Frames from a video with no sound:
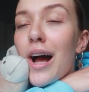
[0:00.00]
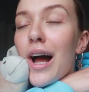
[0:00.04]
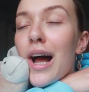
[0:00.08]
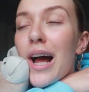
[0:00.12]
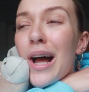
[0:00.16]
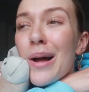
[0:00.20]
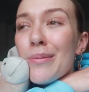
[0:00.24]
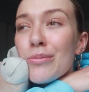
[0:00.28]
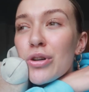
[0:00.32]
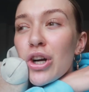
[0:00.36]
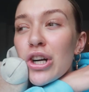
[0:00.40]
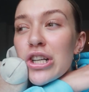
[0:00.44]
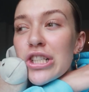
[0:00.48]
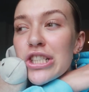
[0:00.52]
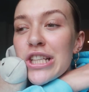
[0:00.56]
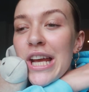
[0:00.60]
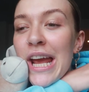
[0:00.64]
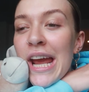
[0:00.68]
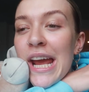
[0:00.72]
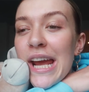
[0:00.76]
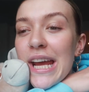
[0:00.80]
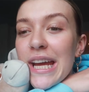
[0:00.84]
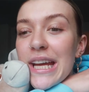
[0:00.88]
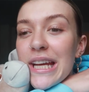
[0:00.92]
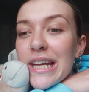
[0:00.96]
um, got
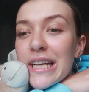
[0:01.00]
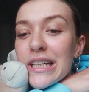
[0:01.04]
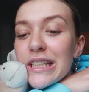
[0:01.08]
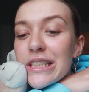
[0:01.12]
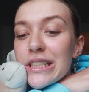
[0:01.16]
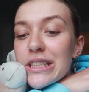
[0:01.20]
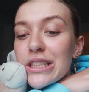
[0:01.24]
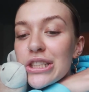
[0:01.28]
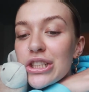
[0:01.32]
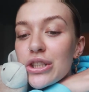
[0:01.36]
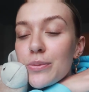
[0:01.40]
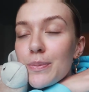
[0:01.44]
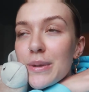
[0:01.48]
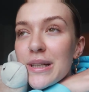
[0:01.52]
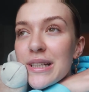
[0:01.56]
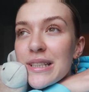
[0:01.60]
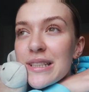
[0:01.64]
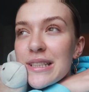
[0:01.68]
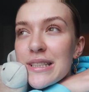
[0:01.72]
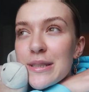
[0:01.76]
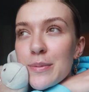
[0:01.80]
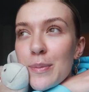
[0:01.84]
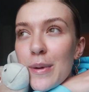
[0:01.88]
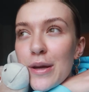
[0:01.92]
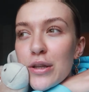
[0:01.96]
changed
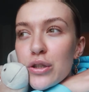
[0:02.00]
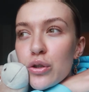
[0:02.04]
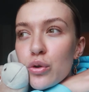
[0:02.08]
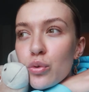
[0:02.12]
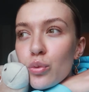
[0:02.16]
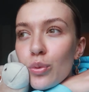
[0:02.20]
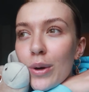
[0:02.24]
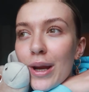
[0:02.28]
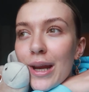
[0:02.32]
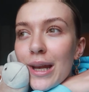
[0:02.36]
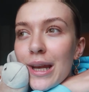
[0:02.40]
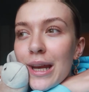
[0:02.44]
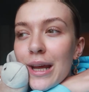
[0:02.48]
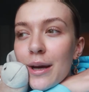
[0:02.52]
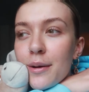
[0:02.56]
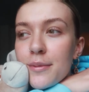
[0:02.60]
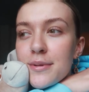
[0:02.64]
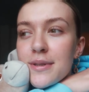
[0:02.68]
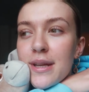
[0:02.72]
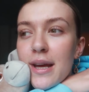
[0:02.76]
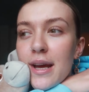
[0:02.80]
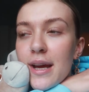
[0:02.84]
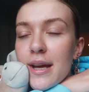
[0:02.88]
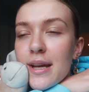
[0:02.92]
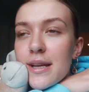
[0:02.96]
because it's a bit rainy
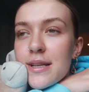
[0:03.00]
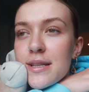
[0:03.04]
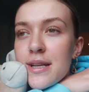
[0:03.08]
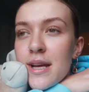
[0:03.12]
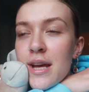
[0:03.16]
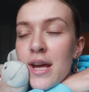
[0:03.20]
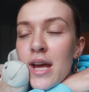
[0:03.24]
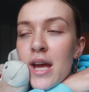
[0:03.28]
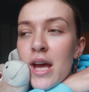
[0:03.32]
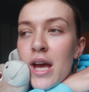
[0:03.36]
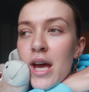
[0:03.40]
outside.